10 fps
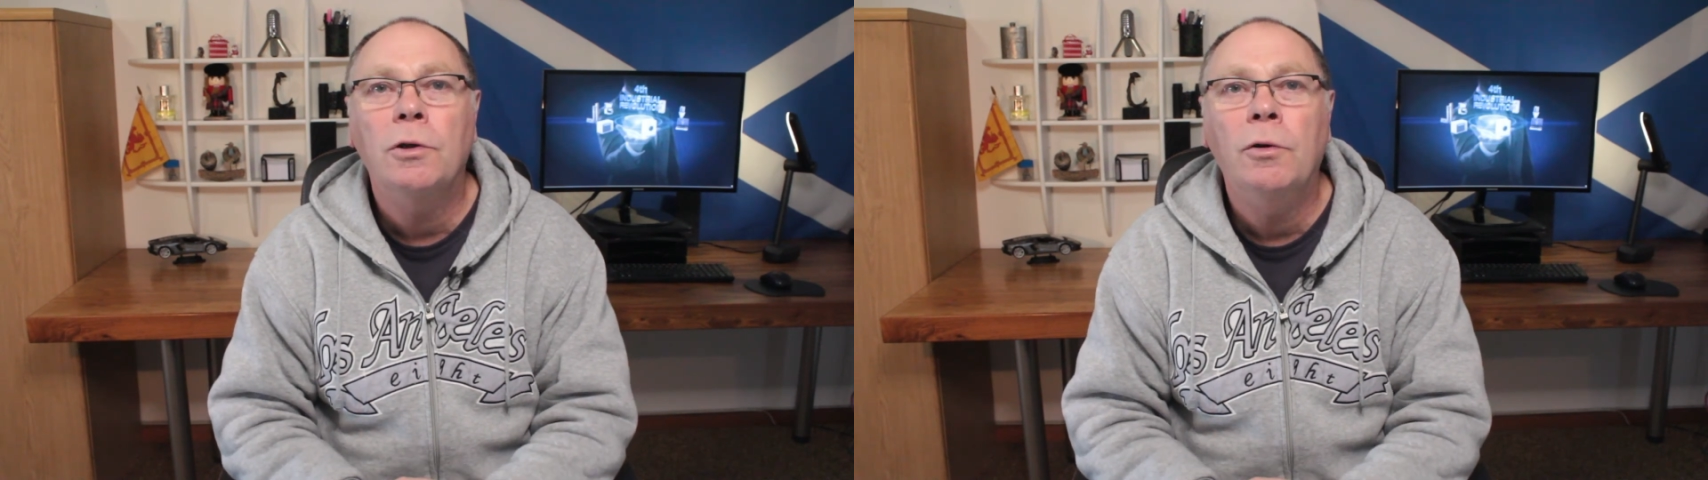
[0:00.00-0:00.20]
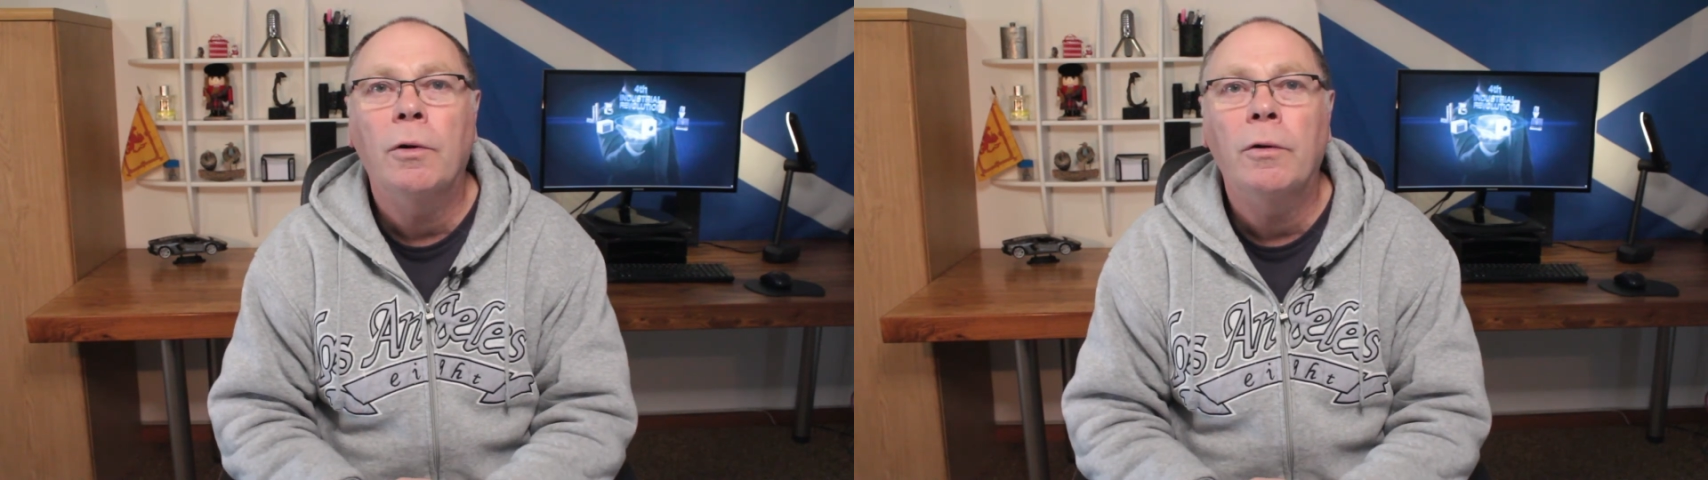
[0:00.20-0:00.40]

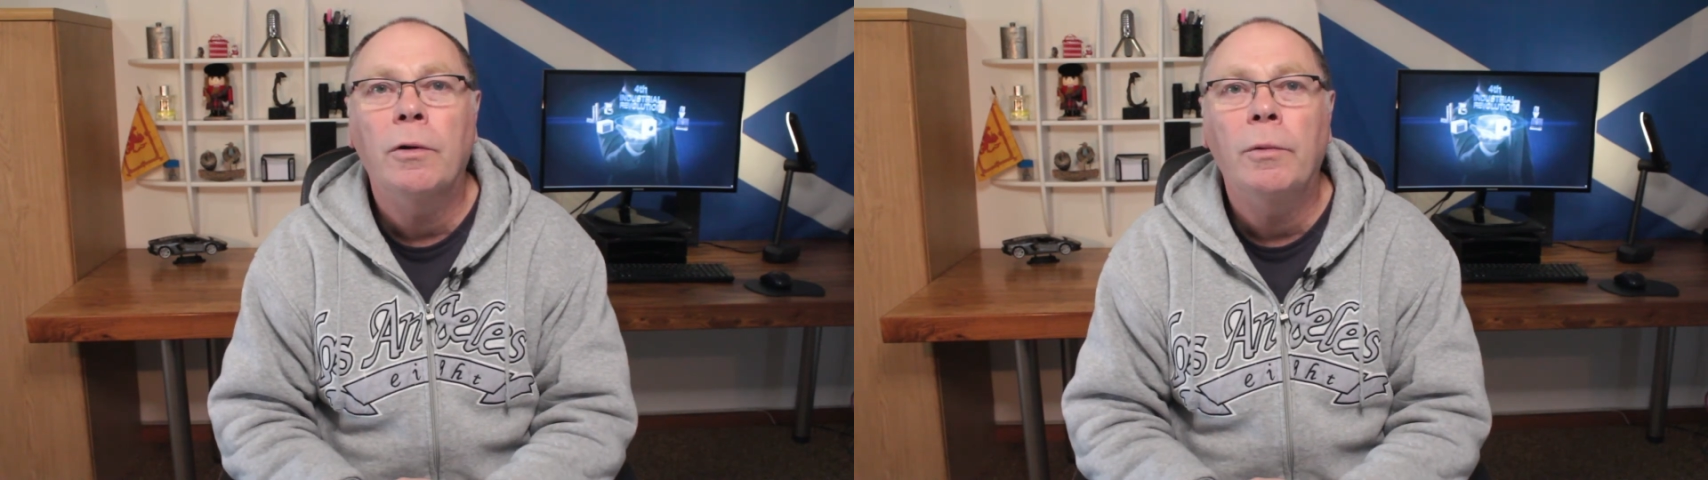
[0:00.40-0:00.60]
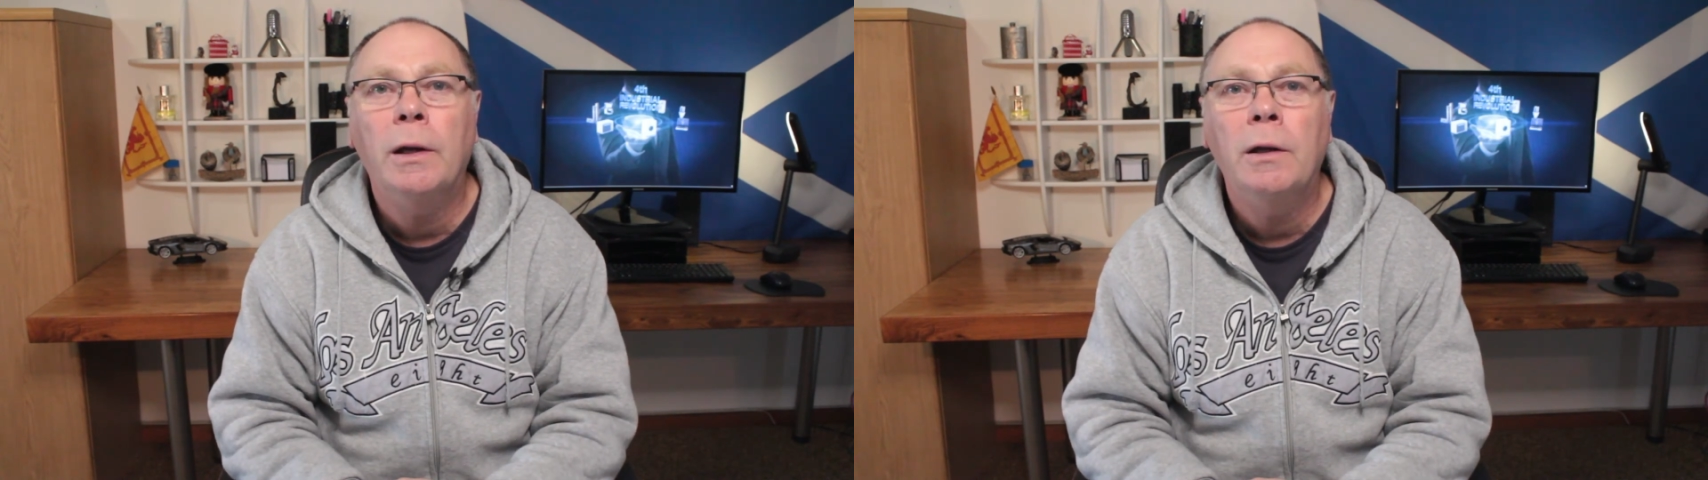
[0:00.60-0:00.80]
you run it
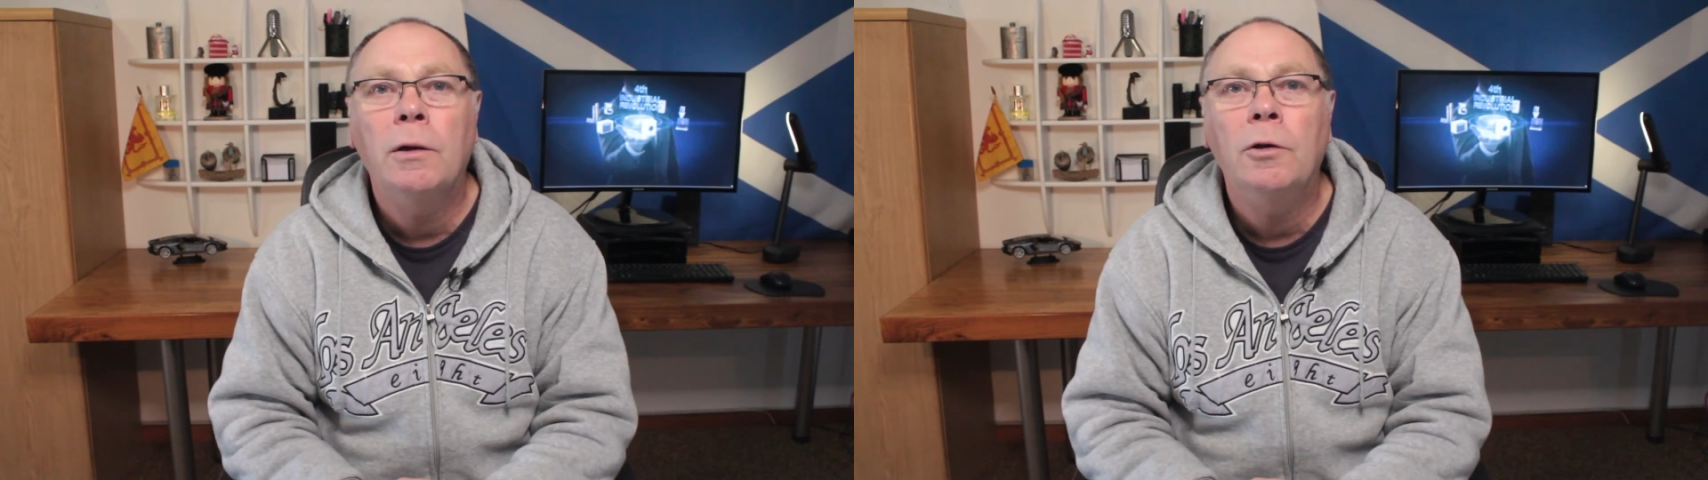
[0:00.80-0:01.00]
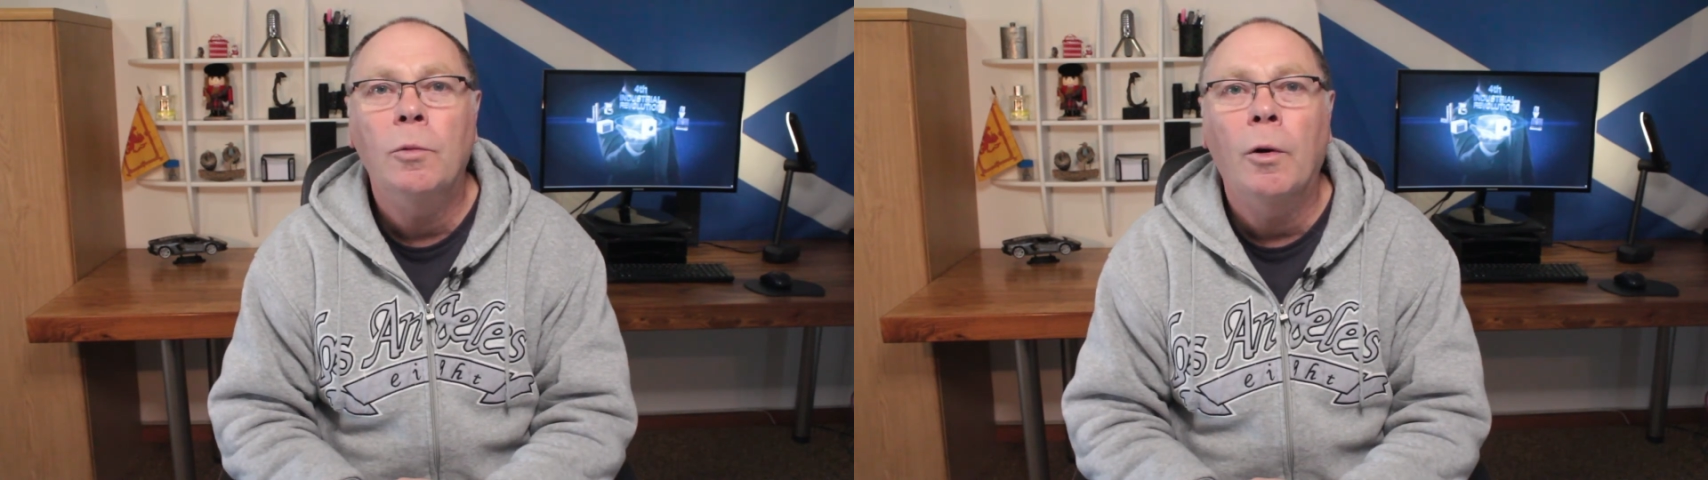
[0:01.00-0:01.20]
the way
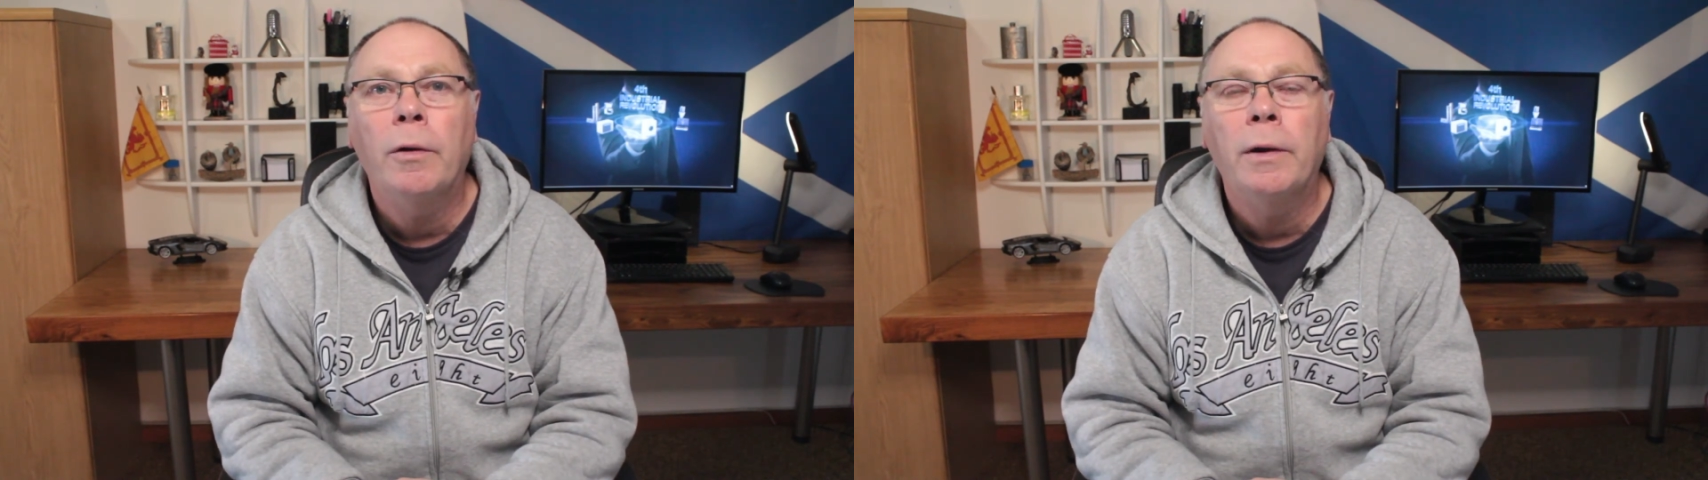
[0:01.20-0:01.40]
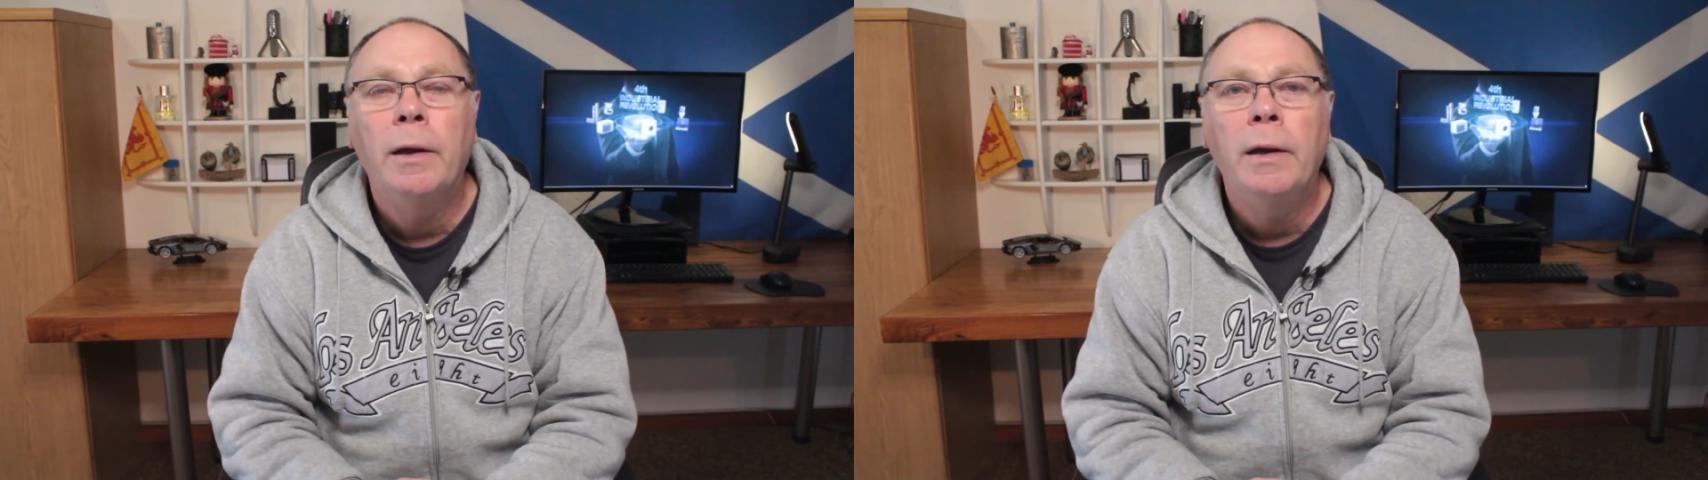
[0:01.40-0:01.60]
you want.